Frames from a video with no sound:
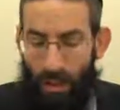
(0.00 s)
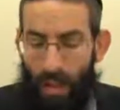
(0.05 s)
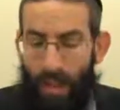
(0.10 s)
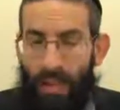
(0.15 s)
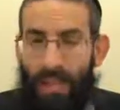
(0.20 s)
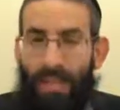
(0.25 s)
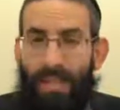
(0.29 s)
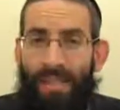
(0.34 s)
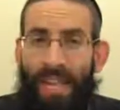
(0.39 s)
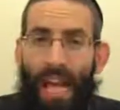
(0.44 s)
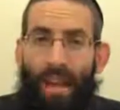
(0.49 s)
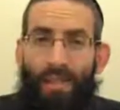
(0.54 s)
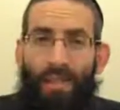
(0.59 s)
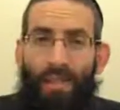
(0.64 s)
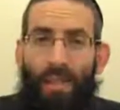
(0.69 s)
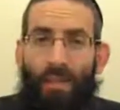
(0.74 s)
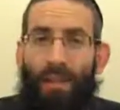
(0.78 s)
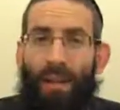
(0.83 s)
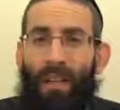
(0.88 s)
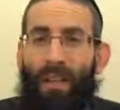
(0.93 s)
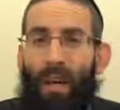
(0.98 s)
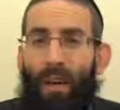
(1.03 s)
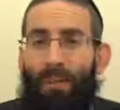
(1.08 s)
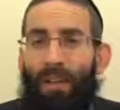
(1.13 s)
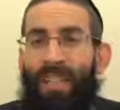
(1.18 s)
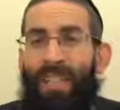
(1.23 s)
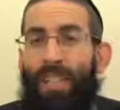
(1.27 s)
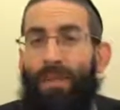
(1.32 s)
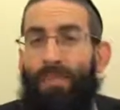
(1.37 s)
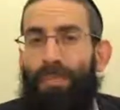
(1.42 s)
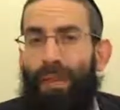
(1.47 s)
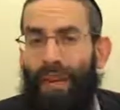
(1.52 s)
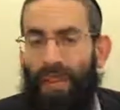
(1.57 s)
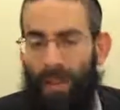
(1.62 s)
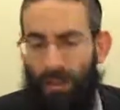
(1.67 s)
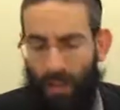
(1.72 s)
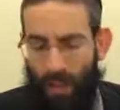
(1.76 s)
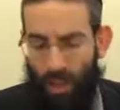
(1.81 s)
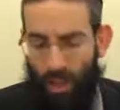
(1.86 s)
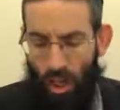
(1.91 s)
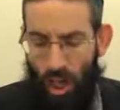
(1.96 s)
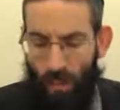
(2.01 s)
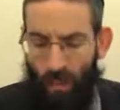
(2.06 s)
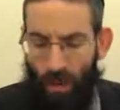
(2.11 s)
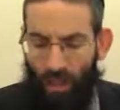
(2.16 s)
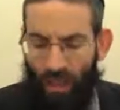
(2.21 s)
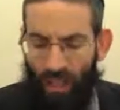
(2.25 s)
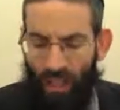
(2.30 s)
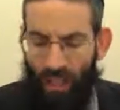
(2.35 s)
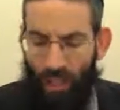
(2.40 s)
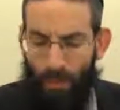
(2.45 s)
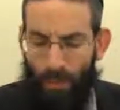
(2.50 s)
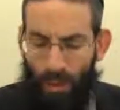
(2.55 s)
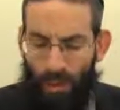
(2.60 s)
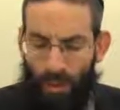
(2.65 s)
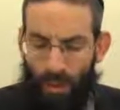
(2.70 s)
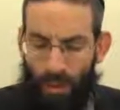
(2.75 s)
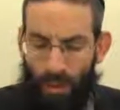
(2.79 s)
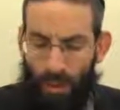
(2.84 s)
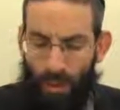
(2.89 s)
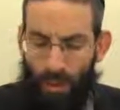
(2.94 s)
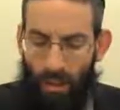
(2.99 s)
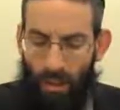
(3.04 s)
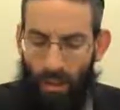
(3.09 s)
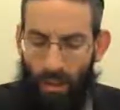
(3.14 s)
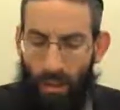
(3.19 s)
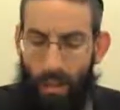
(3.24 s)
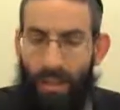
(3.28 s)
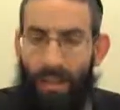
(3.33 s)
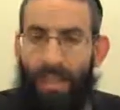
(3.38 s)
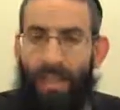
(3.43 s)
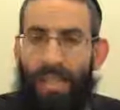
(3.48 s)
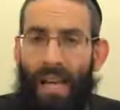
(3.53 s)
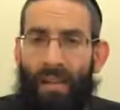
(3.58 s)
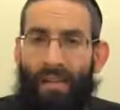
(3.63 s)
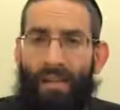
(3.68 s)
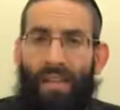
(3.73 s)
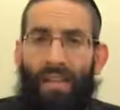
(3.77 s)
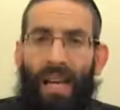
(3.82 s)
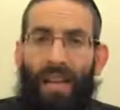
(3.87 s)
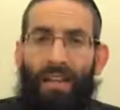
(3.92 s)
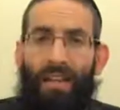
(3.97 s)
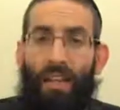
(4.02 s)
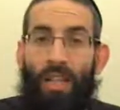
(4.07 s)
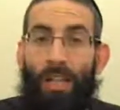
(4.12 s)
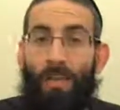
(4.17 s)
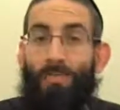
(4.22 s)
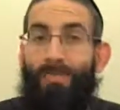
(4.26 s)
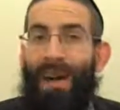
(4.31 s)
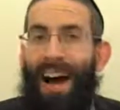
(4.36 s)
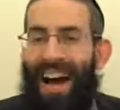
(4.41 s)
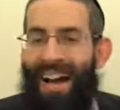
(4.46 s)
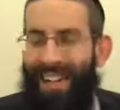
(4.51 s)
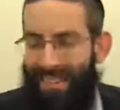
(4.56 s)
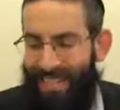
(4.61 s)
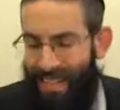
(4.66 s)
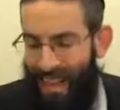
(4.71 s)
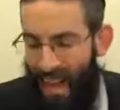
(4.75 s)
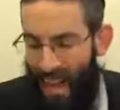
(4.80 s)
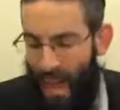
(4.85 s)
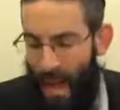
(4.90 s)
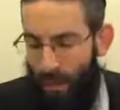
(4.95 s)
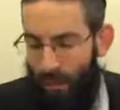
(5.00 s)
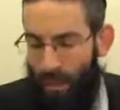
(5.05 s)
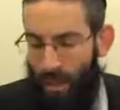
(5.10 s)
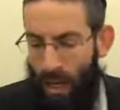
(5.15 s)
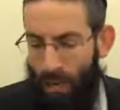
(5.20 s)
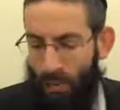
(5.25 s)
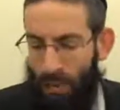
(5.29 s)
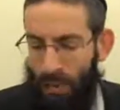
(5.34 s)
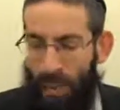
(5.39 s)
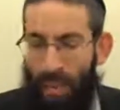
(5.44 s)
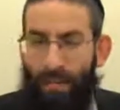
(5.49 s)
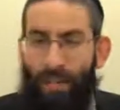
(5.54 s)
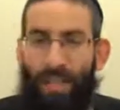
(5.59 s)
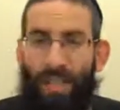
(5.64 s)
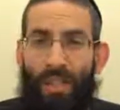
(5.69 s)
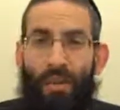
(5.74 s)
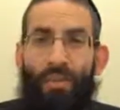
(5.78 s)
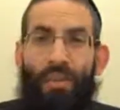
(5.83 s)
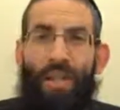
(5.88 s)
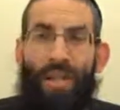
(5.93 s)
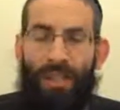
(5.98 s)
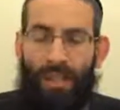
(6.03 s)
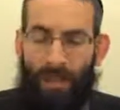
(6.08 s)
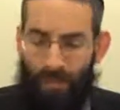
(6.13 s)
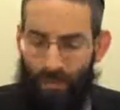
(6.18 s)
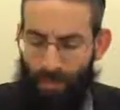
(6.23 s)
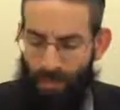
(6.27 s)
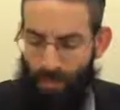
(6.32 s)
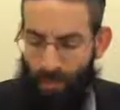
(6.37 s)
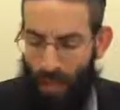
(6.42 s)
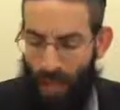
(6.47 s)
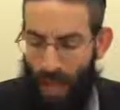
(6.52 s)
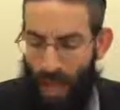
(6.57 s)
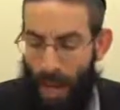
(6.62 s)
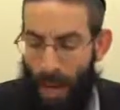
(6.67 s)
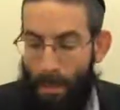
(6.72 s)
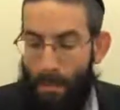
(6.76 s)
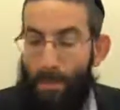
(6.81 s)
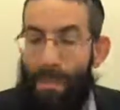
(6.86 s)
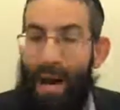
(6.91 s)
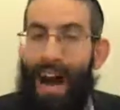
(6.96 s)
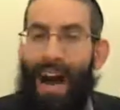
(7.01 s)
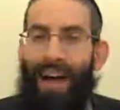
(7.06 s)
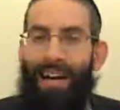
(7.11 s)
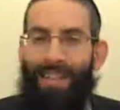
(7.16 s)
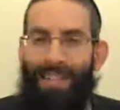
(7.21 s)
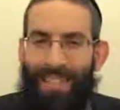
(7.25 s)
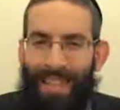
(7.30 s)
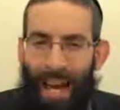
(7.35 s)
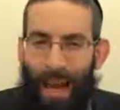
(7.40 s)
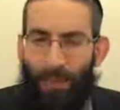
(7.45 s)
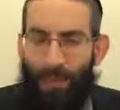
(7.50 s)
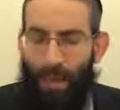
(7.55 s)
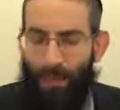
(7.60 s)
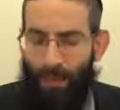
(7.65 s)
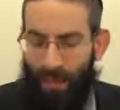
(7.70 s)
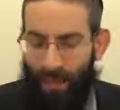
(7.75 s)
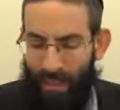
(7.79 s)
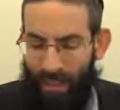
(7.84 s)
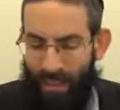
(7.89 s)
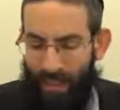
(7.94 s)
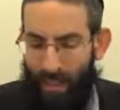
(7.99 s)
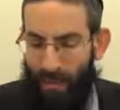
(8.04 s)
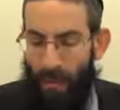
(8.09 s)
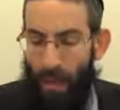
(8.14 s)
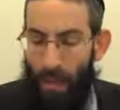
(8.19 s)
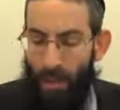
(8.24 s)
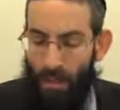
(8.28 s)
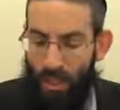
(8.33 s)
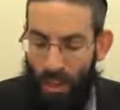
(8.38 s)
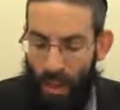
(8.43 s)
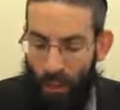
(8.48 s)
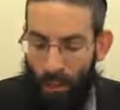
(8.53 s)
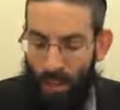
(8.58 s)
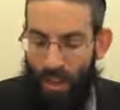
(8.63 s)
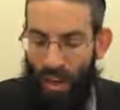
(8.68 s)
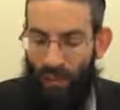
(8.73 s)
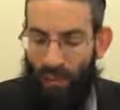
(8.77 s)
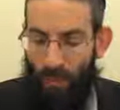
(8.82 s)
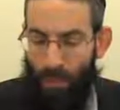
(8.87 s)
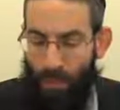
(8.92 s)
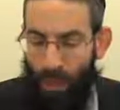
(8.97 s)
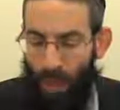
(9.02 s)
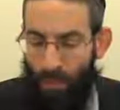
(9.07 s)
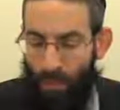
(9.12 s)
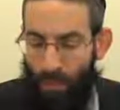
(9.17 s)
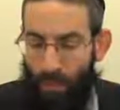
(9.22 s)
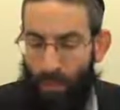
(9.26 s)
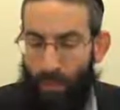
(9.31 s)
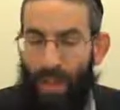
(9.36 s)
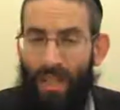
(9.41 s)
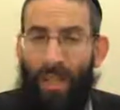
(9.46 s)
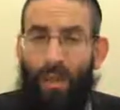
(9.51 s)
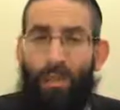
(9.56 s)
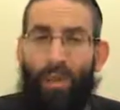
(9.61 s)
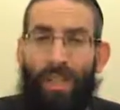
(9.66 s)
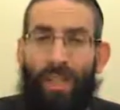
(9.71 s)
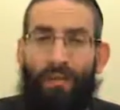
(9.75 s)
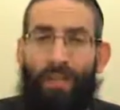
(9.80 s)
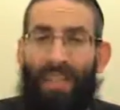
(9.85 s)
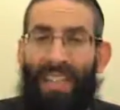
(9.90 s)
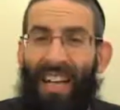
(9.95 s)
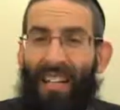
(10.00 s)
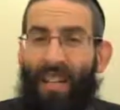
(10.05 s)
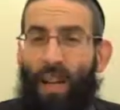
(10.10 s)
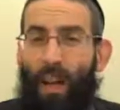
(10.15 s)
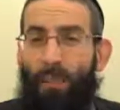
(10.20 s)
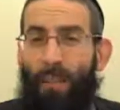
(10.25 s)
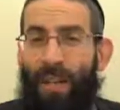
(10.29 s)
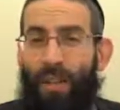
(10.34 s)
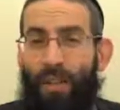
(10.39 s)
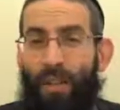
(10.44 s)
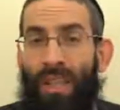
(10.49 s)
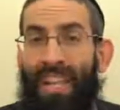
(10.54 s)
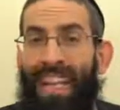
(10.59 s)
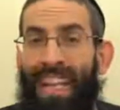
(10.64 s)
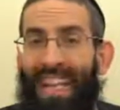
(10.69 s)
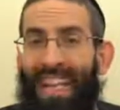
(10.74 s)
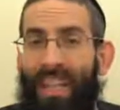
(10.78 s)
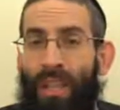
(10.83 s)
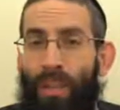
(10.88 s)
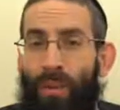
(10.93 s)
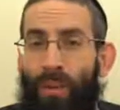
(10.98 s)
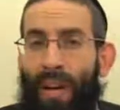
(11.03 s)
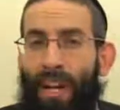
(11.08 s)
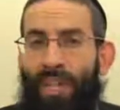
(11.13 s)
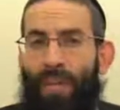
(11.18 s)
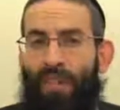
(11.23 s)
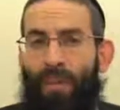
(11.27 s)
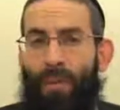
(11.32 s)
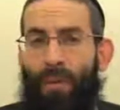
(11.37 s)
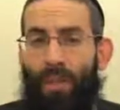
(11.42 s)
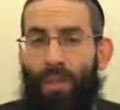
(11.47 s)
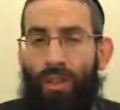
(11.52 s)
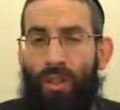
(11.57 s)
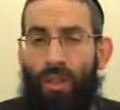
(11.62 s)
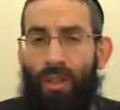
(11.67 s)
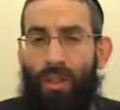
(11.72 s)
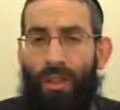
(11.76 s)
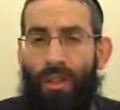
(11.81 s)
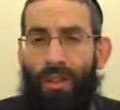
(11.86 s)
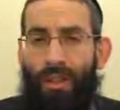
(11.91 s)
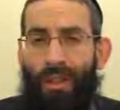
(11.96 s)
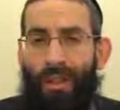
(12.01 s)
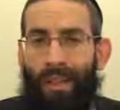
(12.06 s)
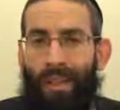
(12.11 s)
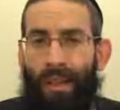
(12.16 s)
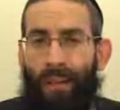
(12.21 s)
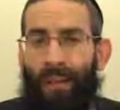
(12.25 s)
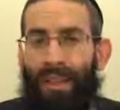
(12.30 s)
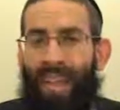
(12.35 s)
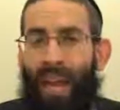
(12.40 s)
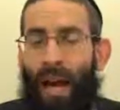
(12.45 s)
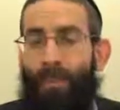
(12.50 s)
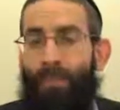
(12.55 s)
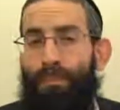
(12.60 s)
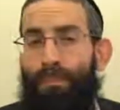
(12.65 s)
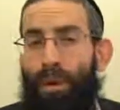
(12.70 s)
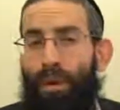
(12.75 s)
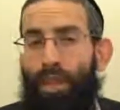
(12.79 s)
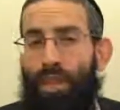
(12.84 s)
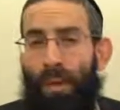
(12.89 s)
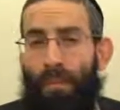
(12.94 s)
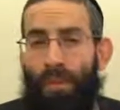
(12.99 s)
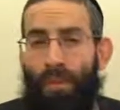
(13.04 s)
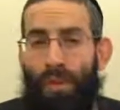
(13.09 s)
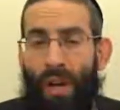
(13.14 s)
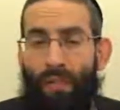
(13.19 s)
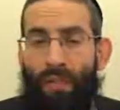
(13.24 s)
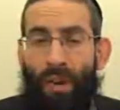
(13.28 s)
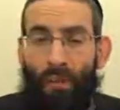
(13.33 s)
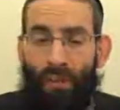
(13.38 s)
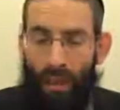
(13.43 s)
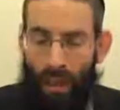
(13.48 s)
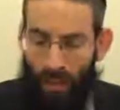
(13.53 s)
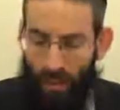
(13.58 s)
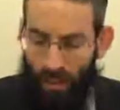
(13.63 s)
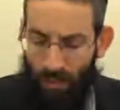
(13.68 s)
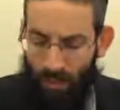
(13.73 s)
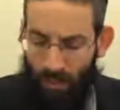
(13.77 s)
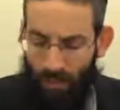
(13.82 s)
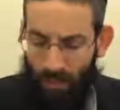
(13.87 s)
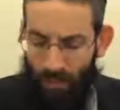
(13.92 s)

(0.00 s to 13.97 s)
The Seifa has merely come to explain the Reish. Amar Chanina Mesur, the Seifa is telling us, Ma Tam Kamar, is giving us the reason. Ma Tam Eimadlikin b'Shemen Sreifa b'Yom Tov. What is the reason for the halacha mentioned in the Reish of the Mishnah? That we can't burn Shemen Sreifa on Yom Tov?